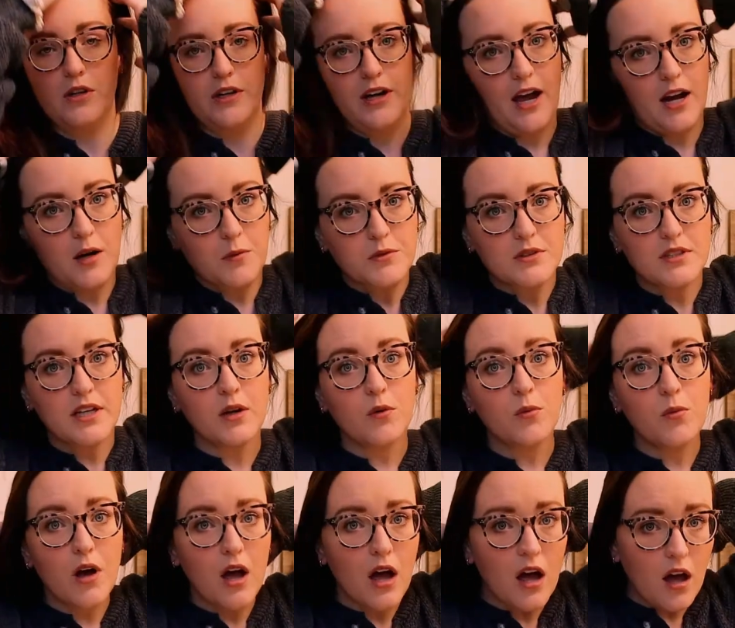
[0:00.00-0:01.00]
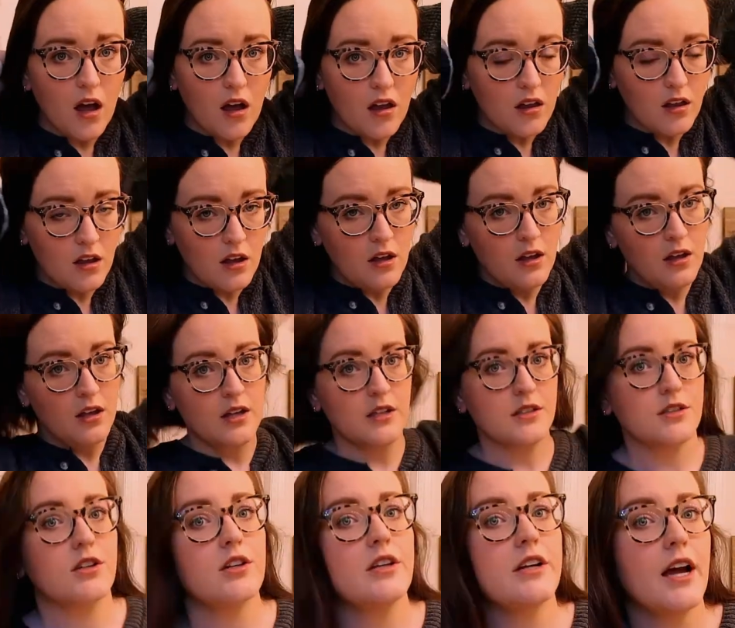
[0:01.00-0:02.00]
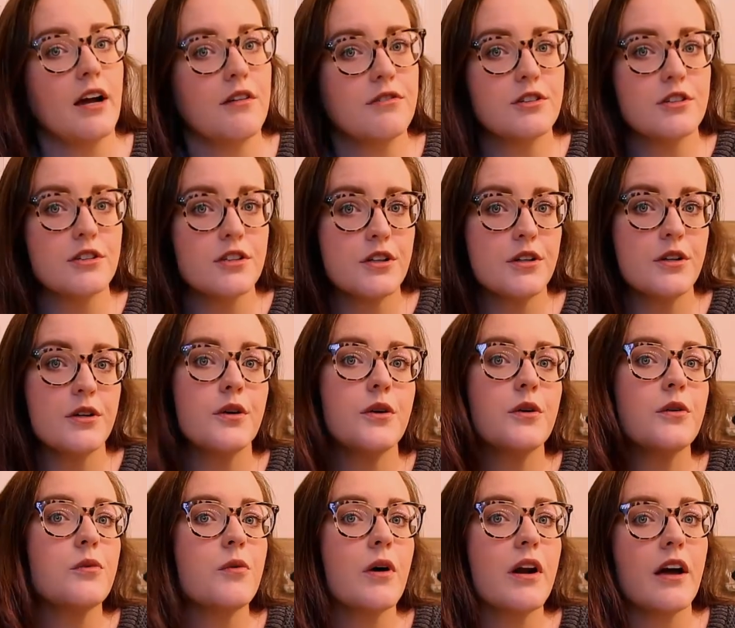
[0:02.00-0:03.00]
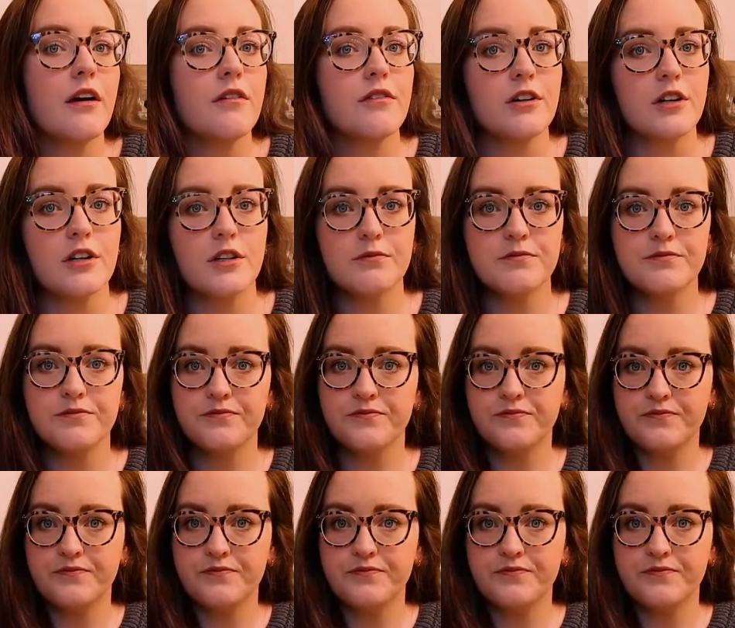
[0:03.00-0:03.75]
And Adam was like, well, it's early afternoon, whatever.